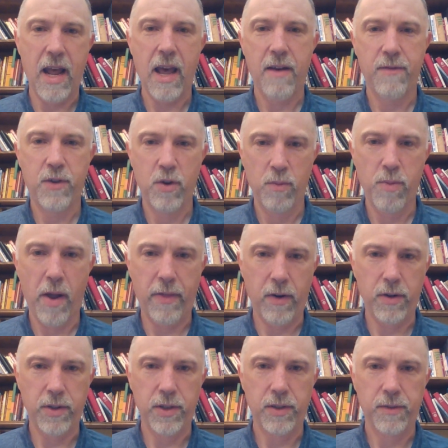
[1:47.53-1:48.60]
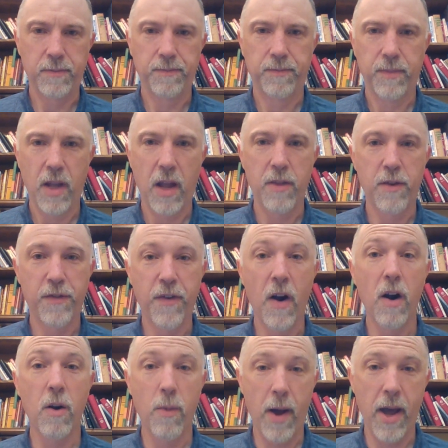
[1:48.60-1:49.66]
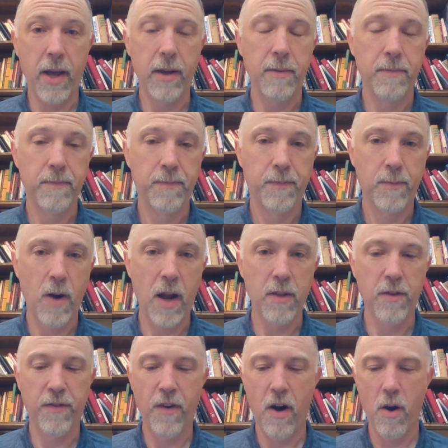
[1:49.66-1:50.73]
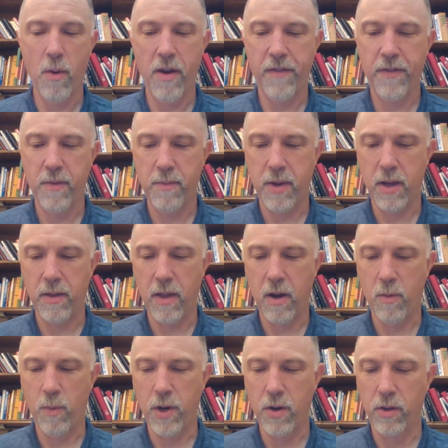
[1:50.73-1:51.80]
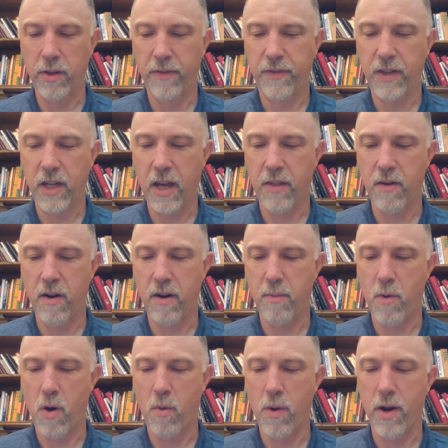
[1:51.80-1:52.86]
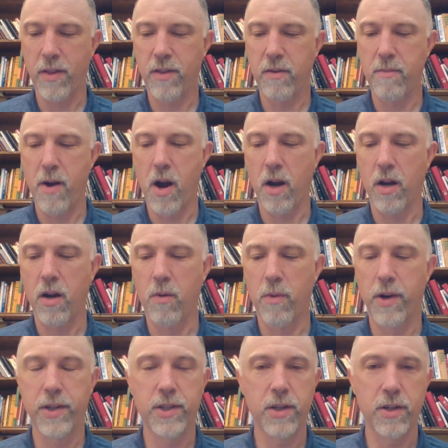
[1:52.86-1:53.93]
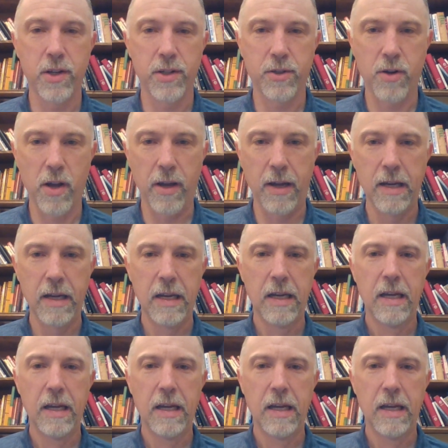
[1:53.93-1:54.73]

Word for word: I have two brothers, and they're far away, right? They're far away from me. They don't, we don't live together anymore. One is in America, one's in Australia.